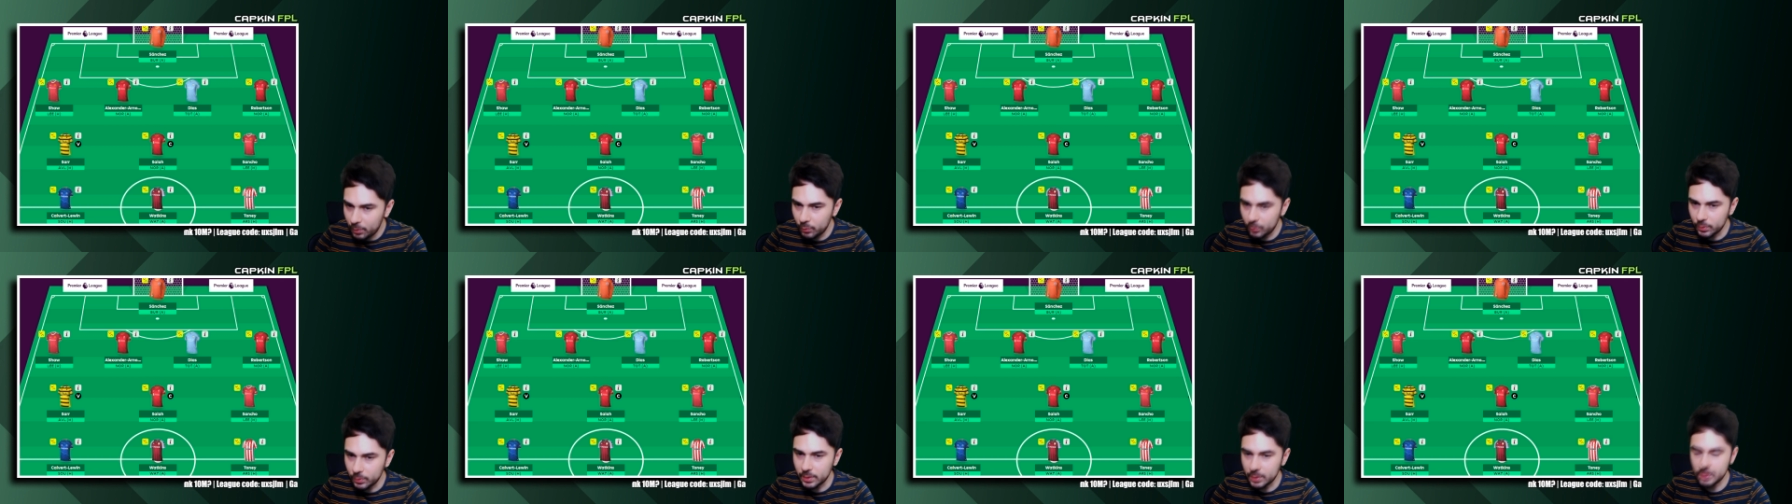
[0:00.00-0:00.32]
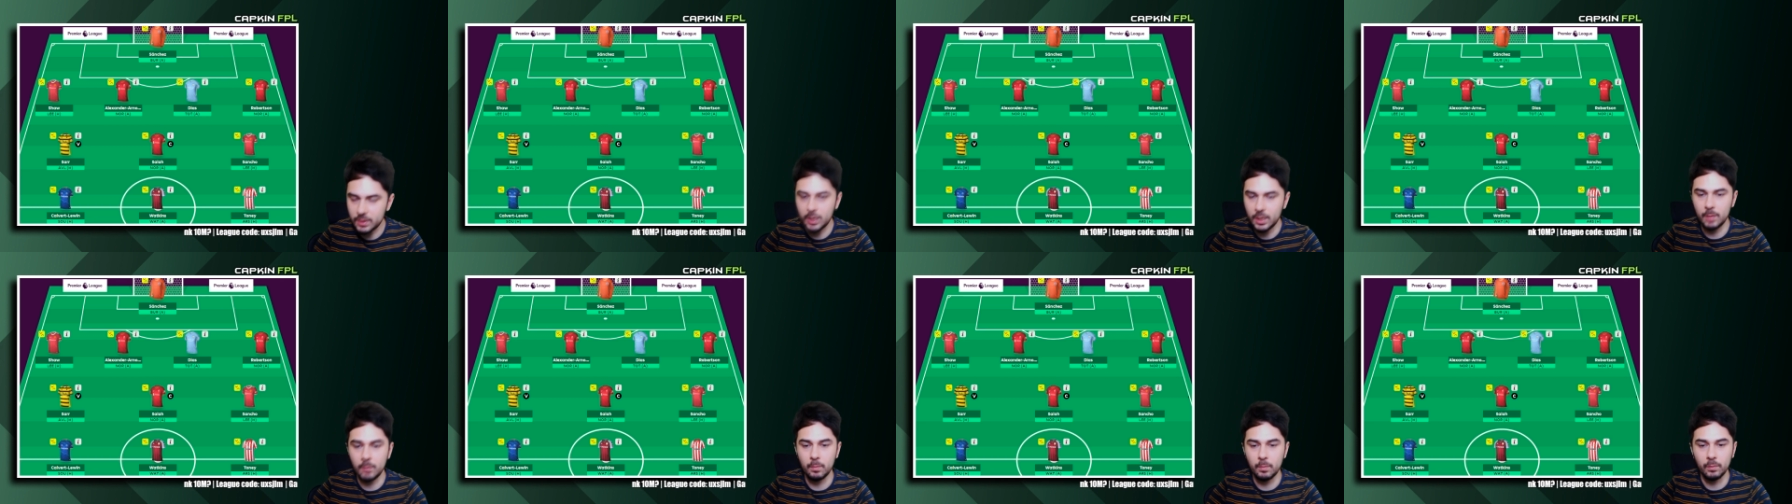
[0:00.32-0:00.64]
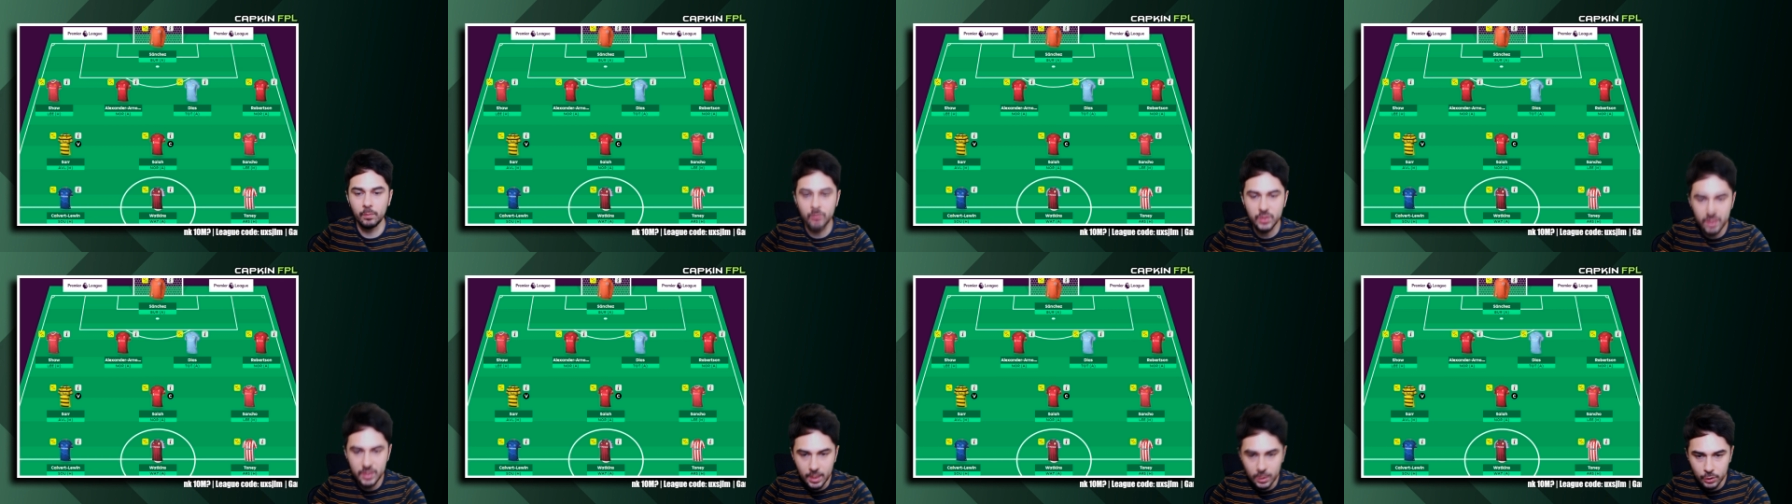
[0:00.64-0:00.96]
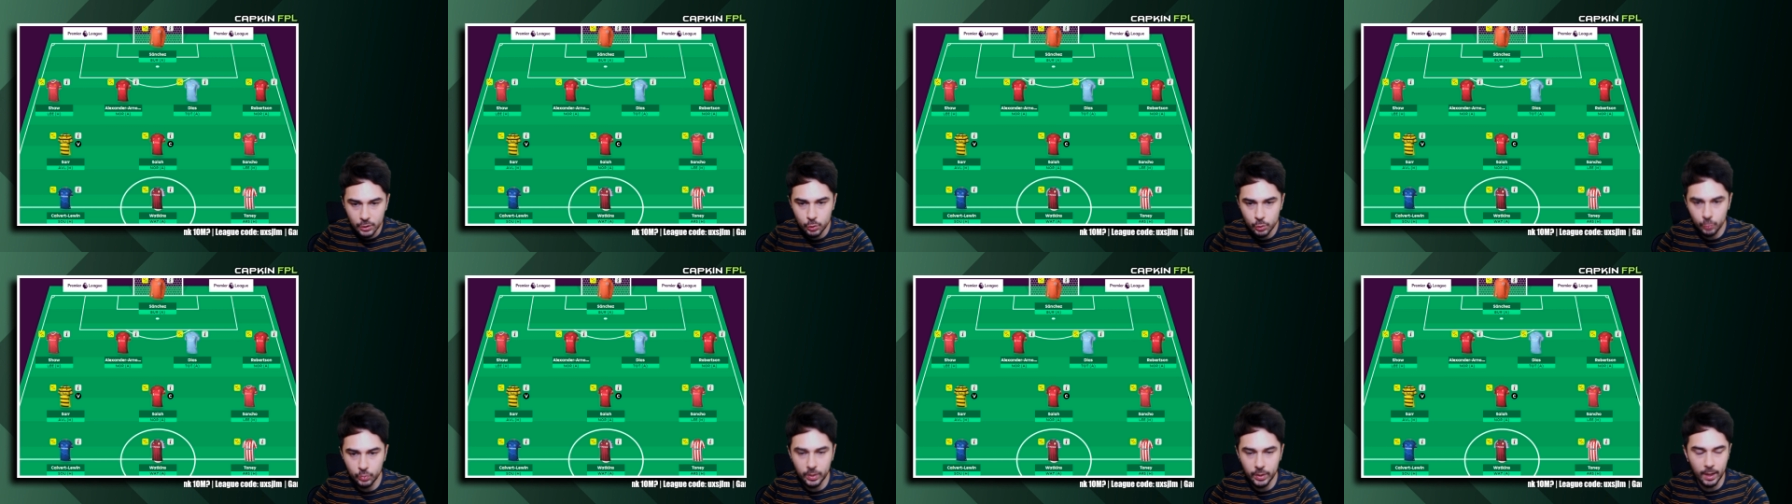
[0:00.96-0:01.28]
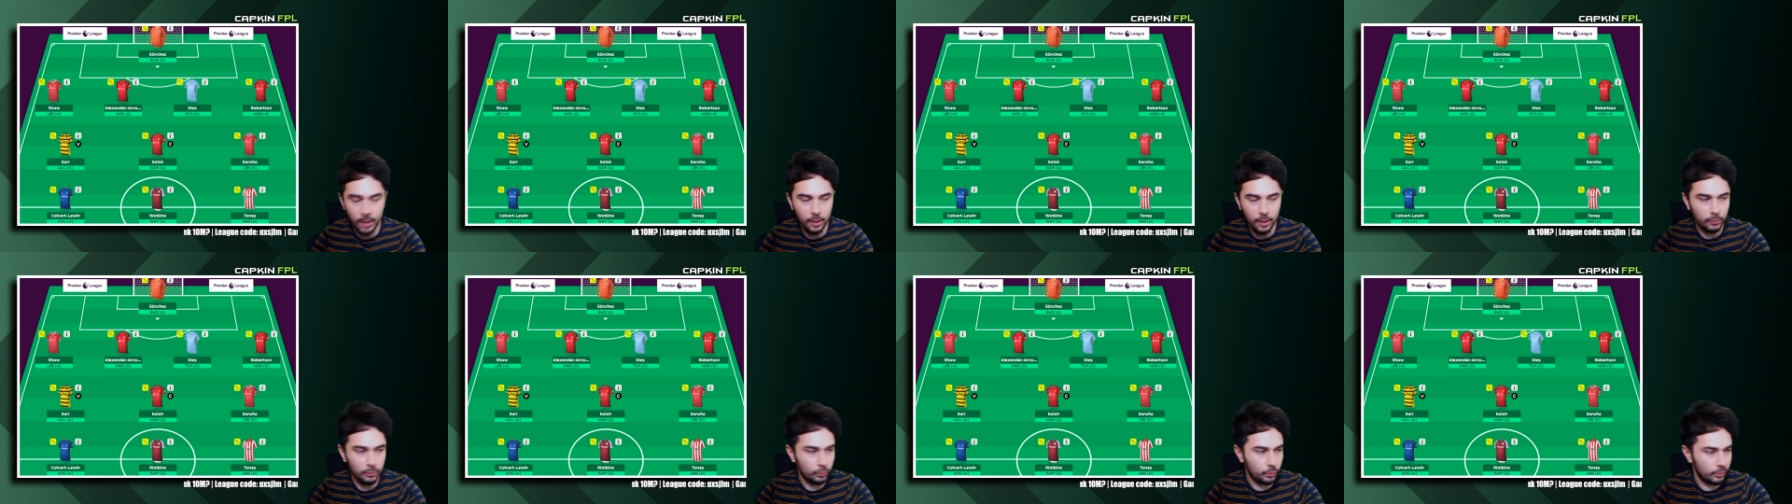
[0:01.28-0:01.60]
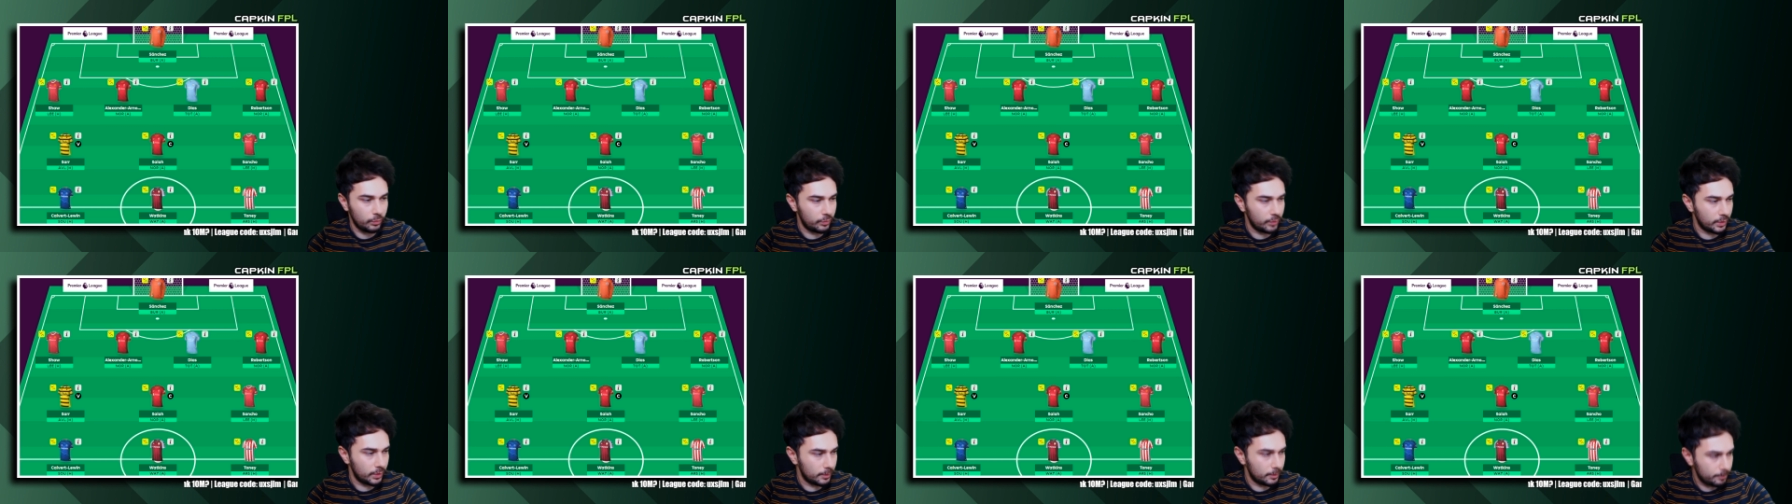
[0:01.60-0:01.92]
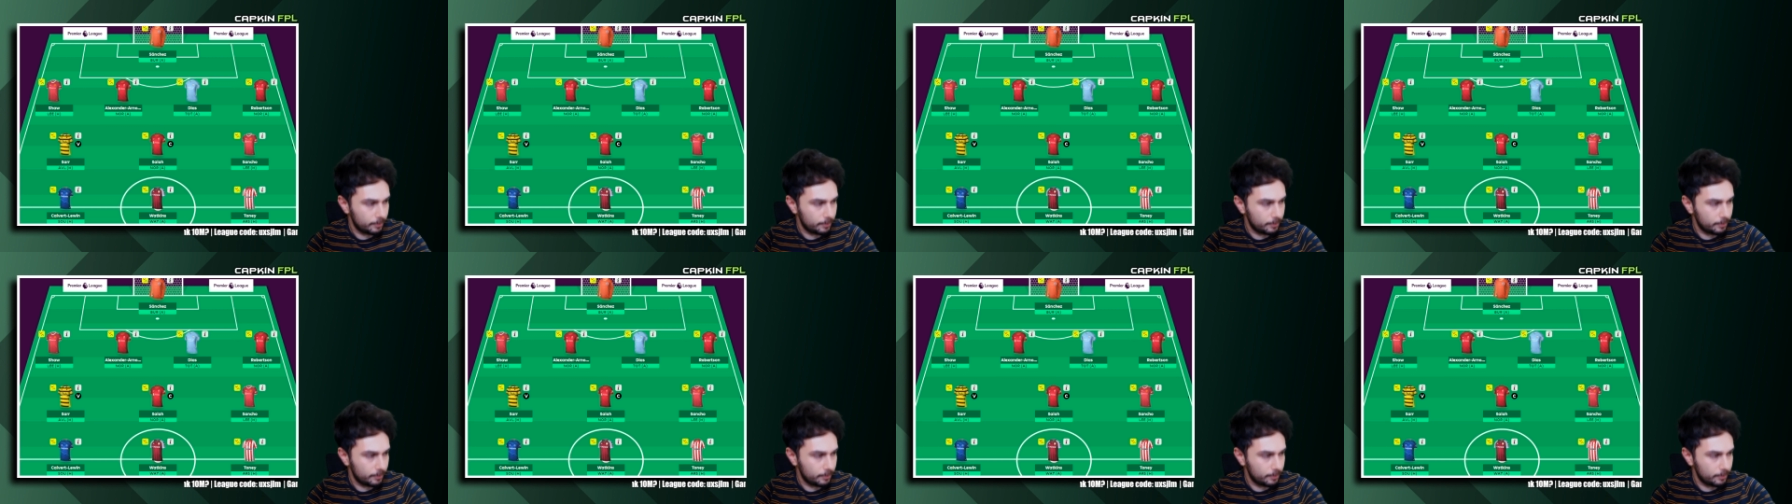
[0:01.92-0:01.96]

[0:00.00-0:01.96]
with the team, I'm settled down with it.